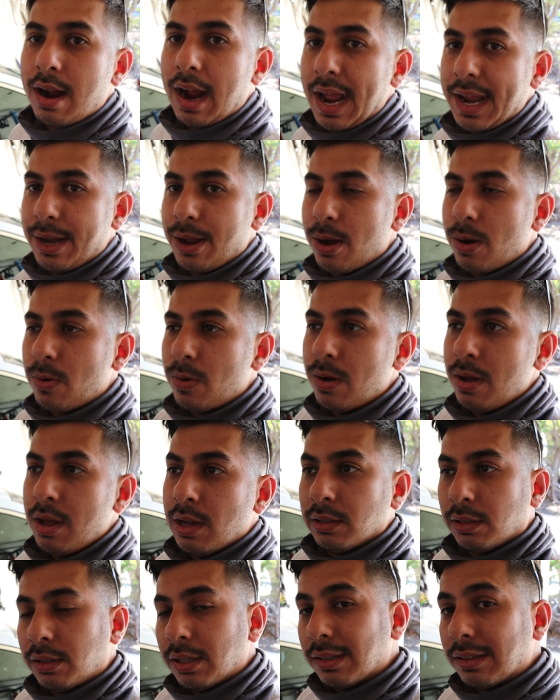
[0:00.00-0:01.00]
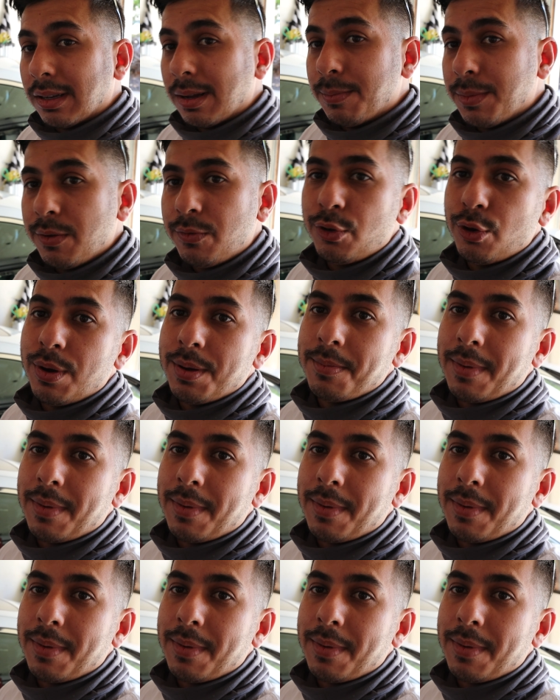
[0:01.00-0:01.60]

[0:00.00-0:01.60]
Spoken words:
I know to some of you it